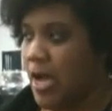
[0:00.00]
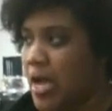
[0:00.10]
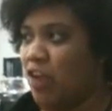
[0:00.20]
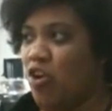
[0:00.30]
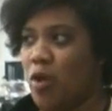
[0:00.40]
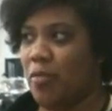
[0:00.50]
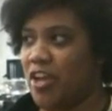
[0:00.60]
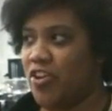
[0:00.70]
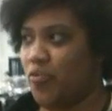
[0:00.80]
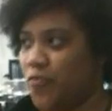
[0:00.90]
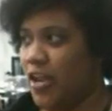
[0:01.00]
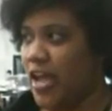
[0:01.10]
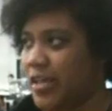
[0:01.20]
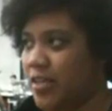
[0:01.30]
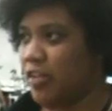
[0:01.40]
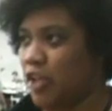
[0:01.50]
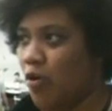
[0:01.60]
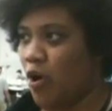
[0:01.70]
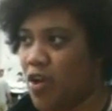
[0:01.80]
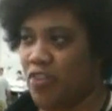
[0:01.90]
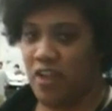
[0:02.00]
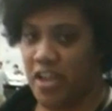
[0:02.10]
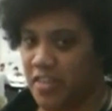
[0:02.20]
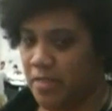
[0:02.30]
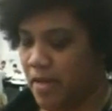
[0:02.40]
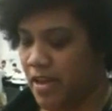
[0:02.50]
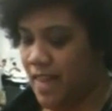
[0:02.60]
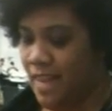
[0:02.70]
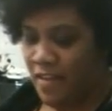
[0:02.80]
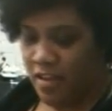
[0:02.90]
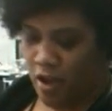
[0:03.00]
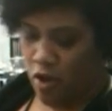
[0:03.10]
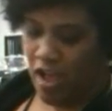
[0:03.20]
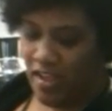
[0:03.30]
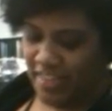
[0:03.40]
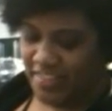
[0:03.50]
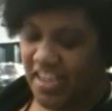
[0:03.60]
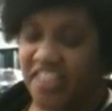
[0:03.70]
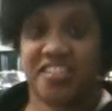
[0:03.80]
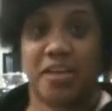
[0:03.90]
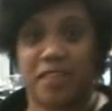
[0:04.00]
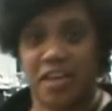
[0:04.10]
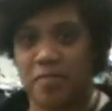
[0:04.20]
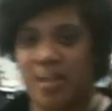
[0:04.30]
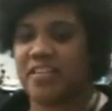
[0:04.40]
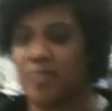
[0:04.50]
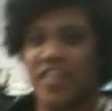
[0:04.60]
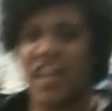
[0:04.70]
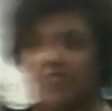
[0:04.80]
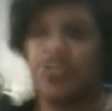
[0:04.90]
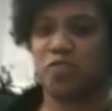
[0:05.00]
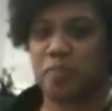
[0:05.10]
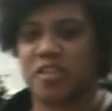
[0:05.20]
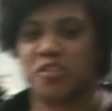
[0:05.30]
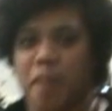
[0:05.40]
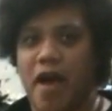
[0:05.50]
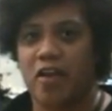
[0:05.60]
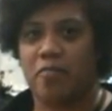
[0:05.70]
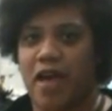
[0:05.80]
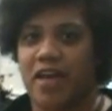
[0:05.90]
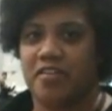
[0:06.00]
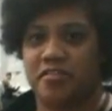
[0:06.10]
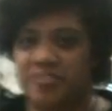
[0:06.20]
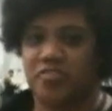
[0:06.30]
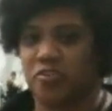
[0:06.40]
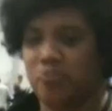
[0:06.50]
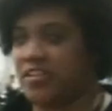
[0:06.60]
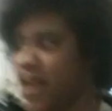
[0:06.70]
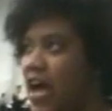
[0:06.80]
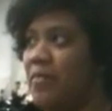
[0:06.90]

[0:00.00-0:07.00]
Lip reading: I don't know what I'm gonna do for the logo underneath it, but it's something that I've just been inspired by to do today.